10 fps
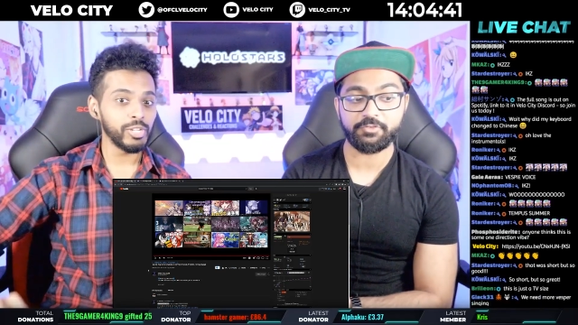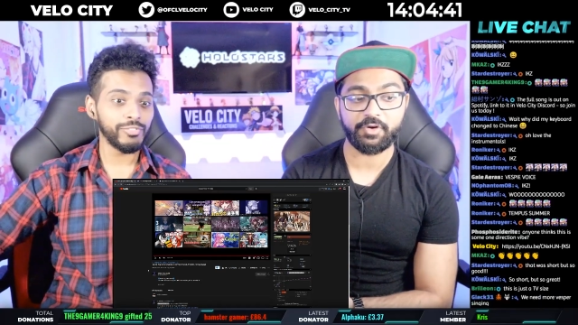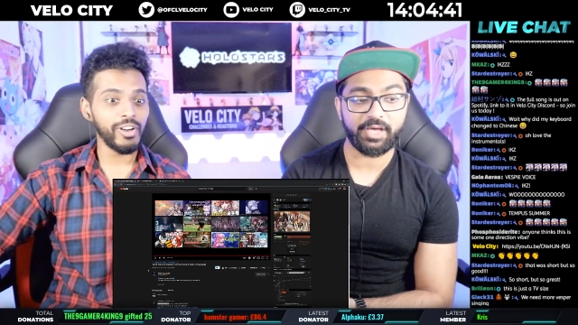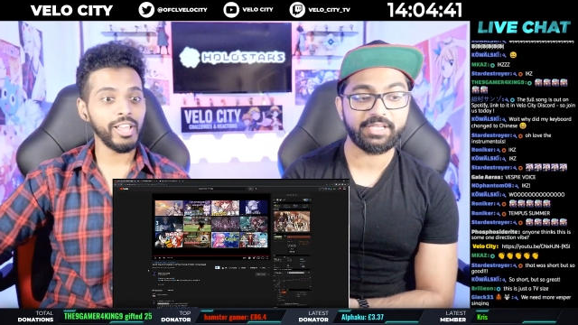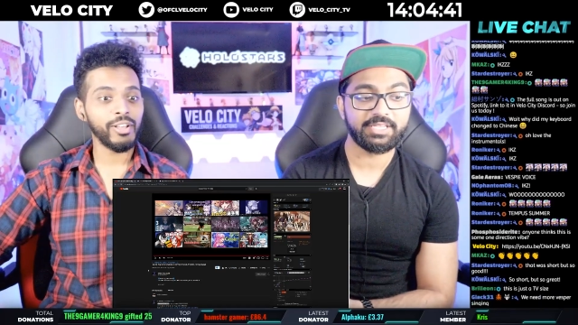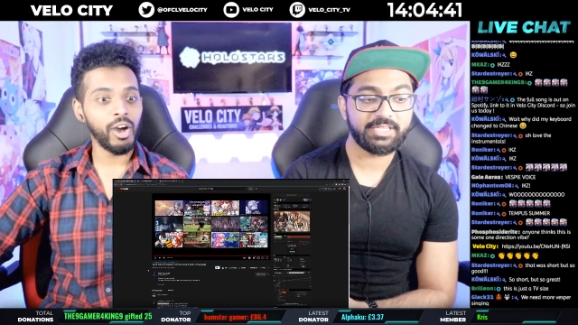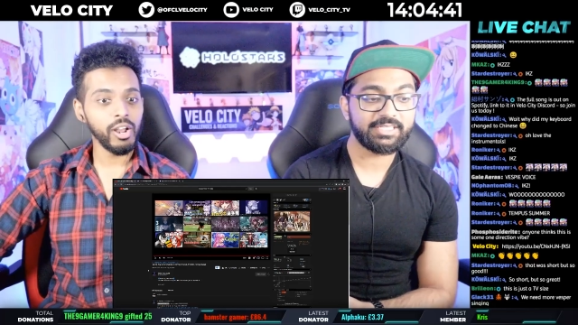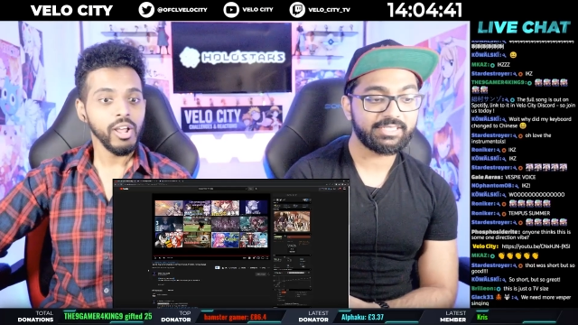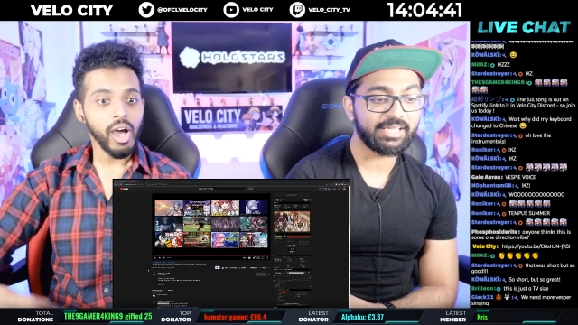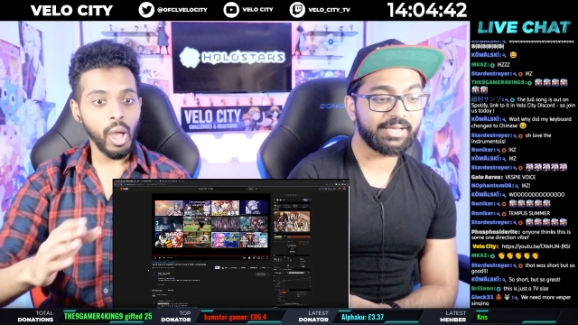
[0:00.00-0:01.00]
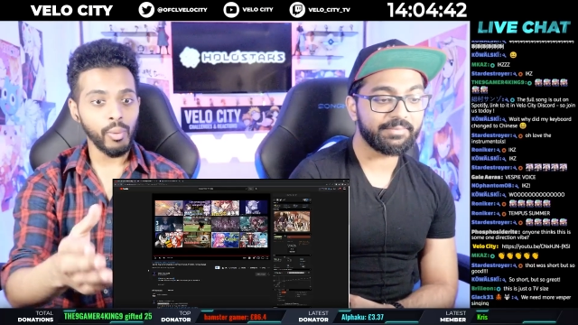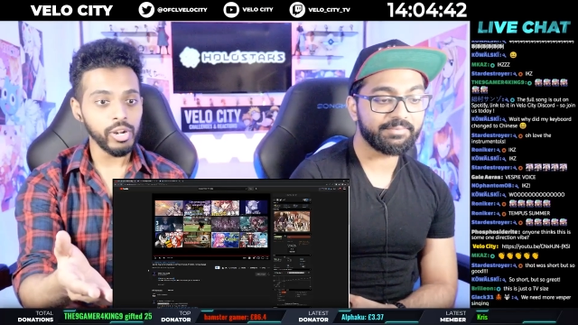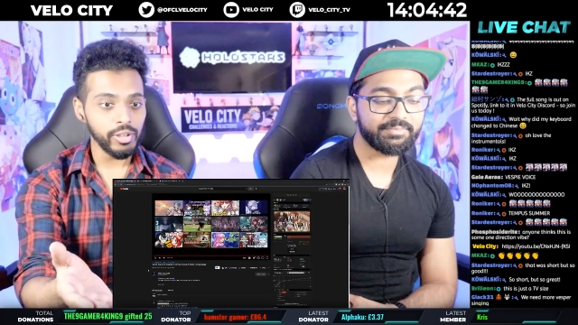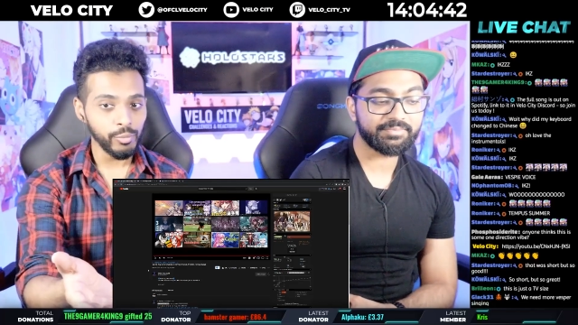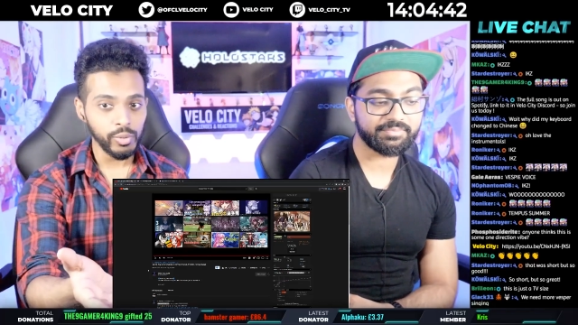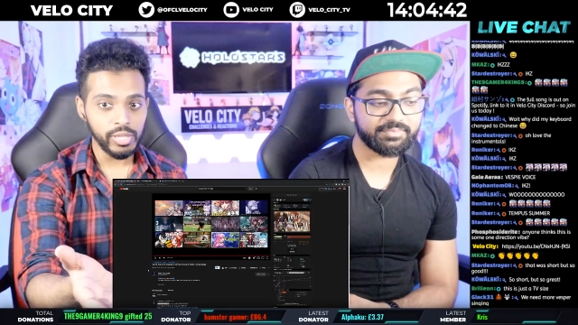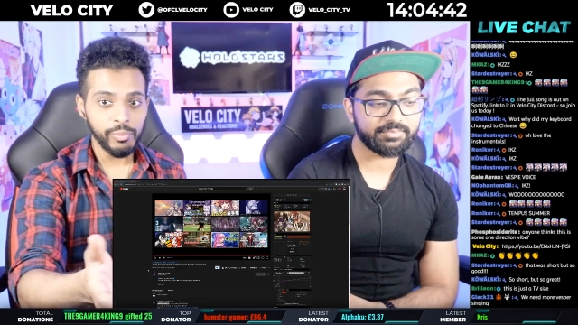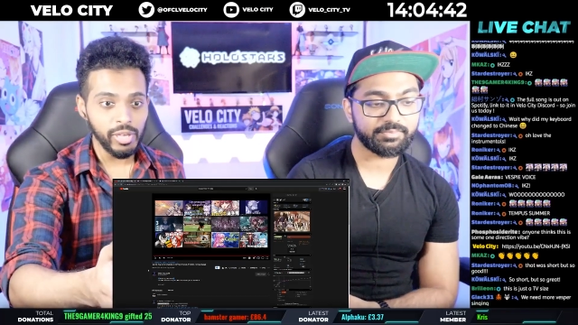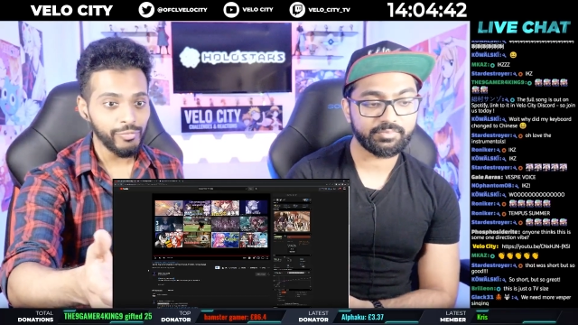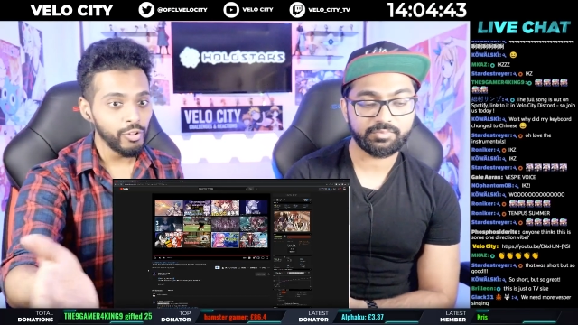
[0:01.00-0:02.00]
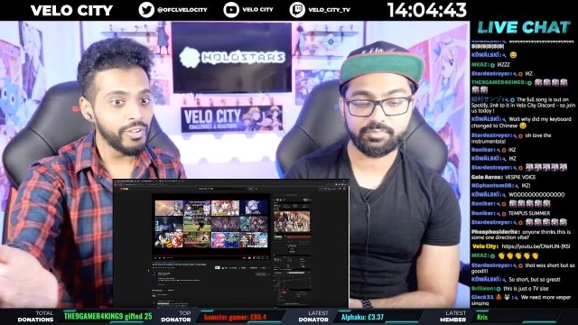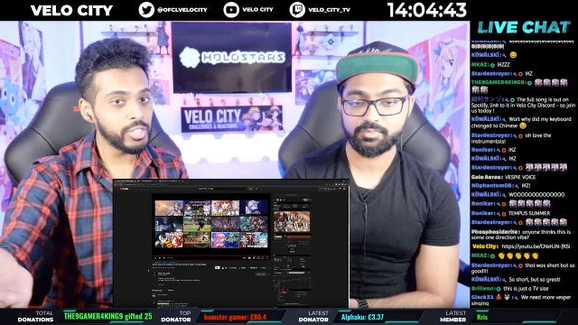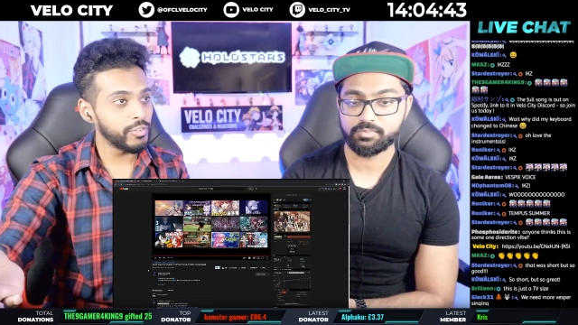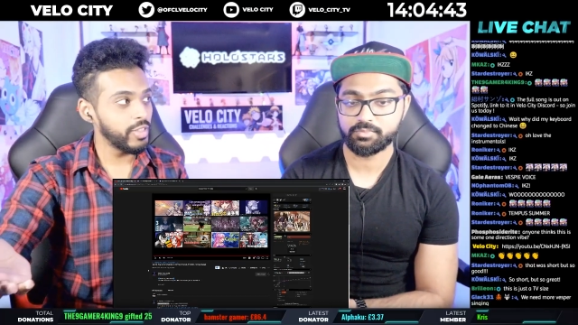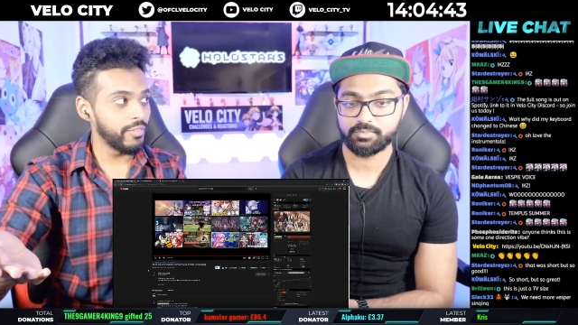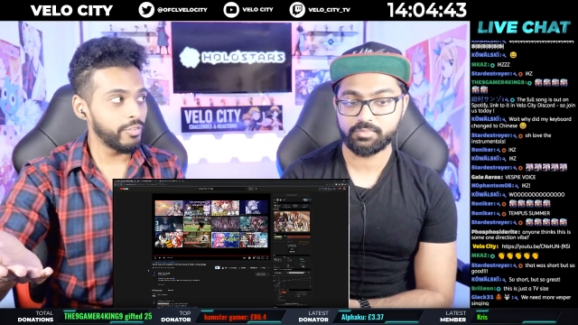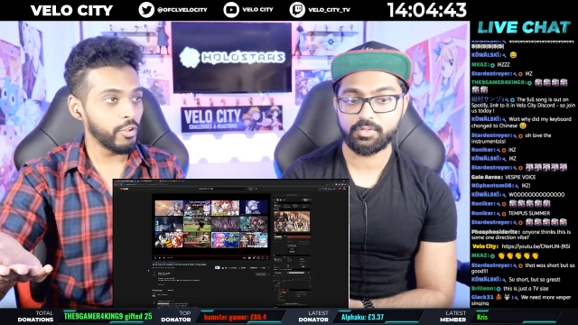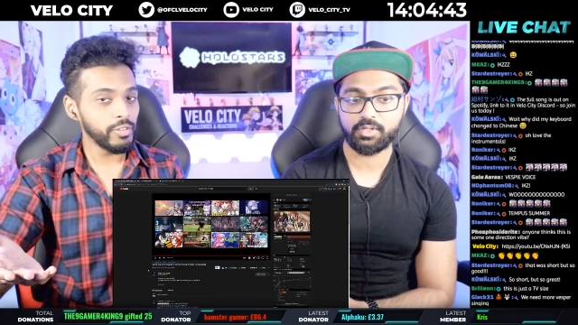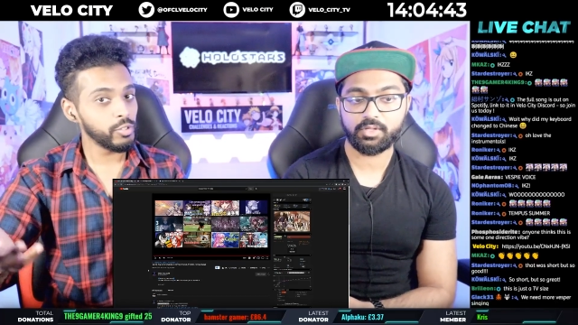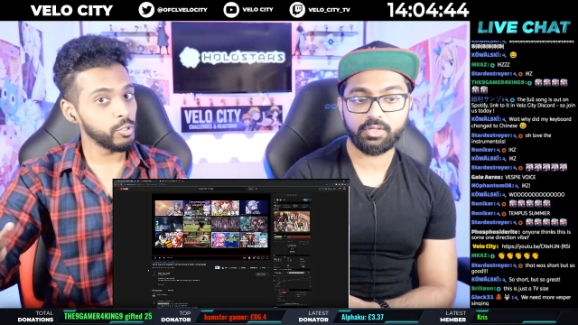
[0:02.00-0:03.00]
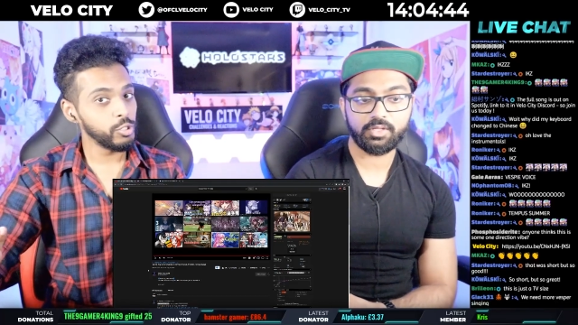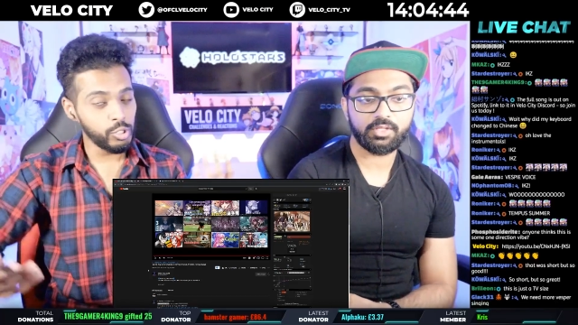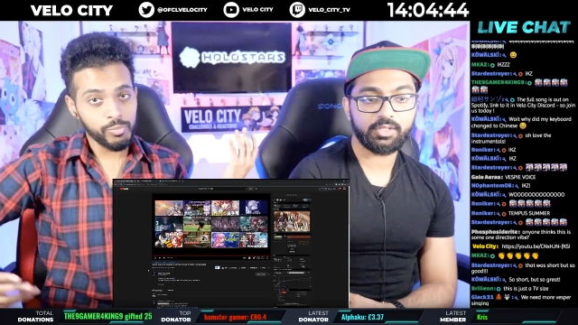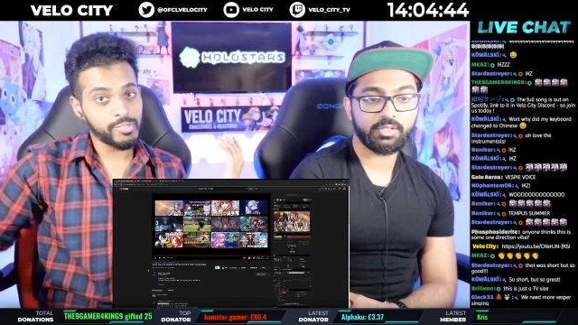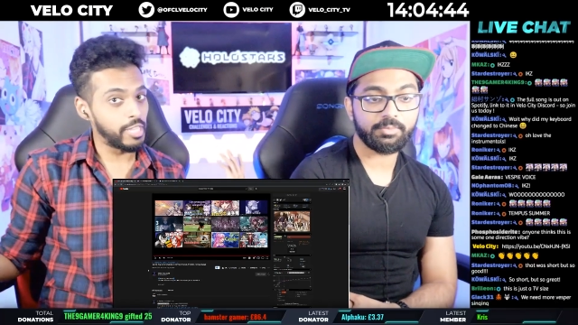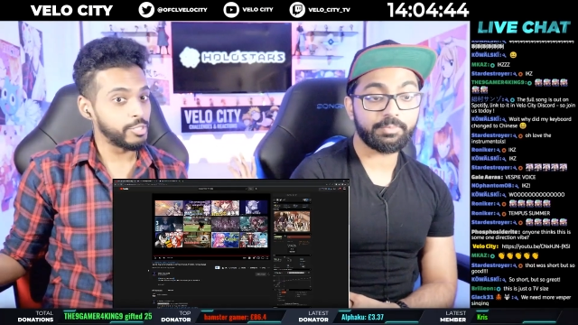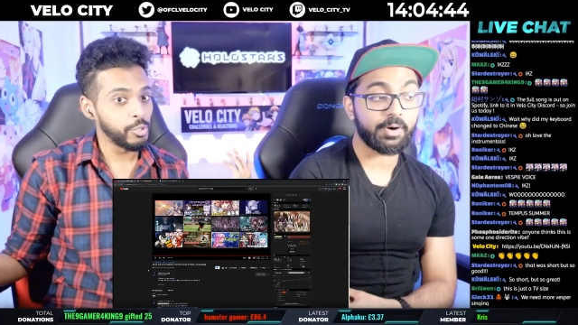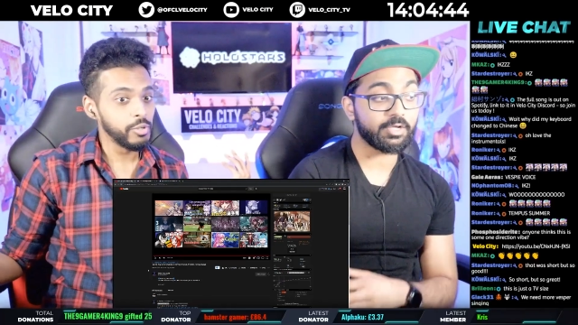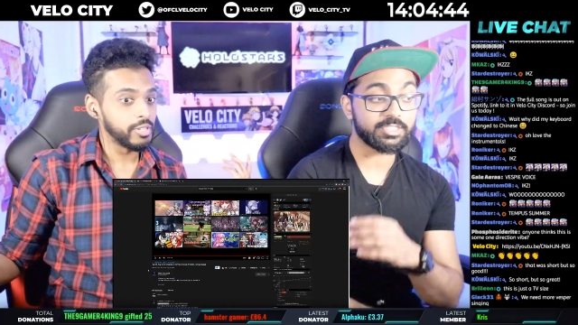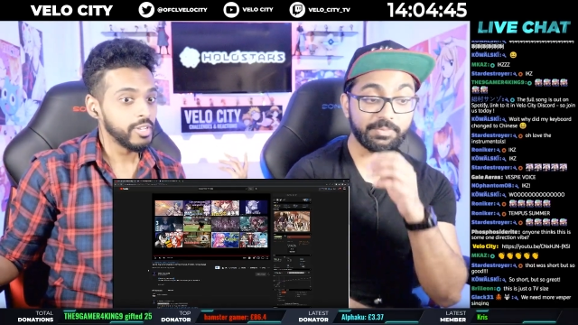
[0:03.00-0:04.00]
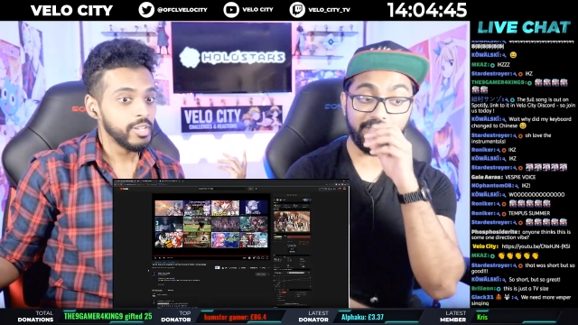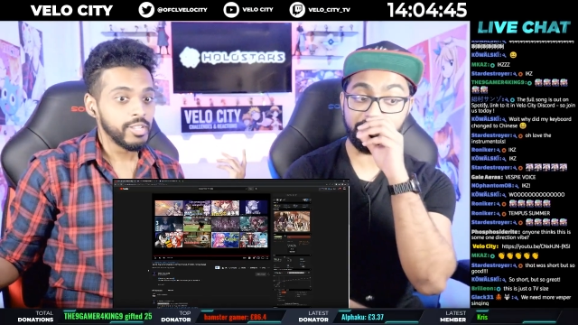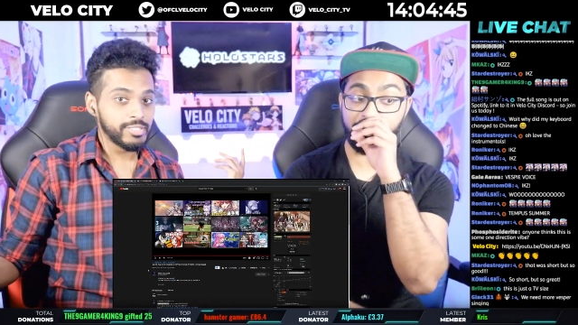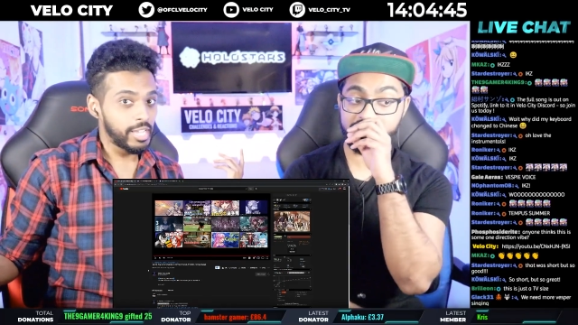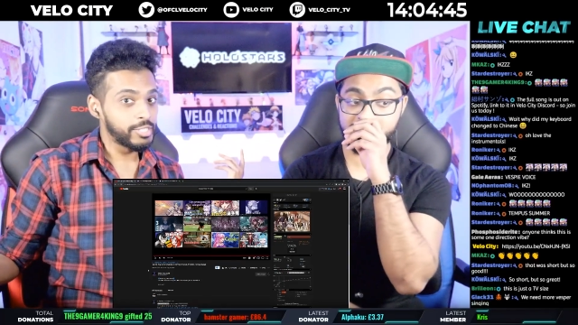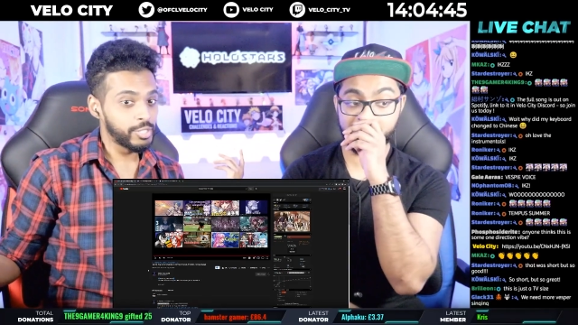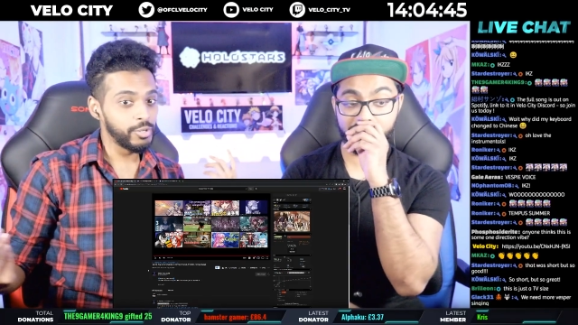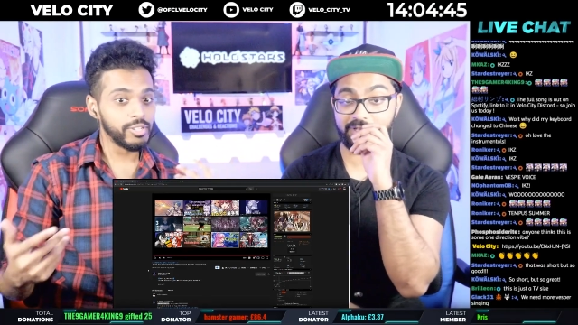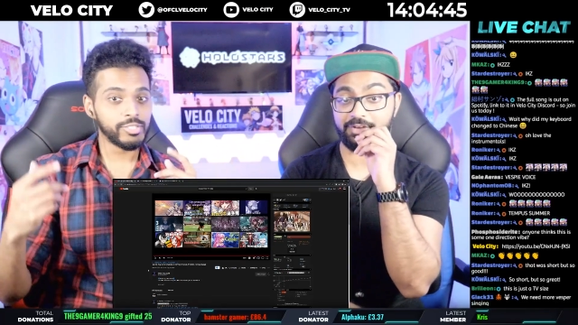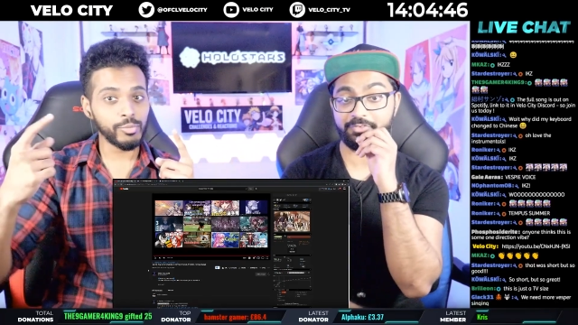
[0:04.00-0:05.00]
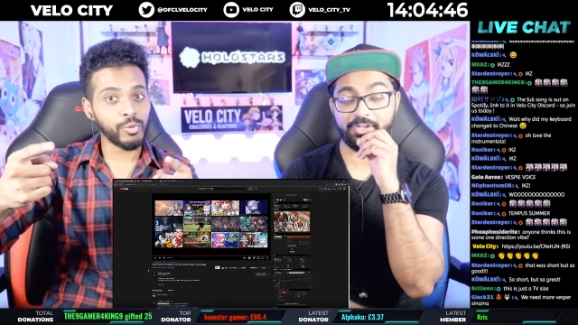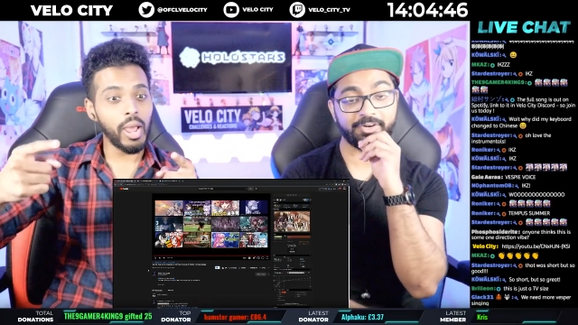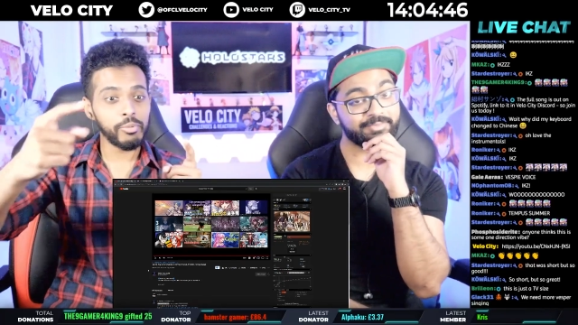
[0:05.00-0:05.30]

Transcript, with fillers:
Speaker 1: Spotify. I can't. Yeah. I want. Will there be a full version of the M V of this on YouTube? Stay tuned. Possibly, possibly. Stay tuned. Subscribe know.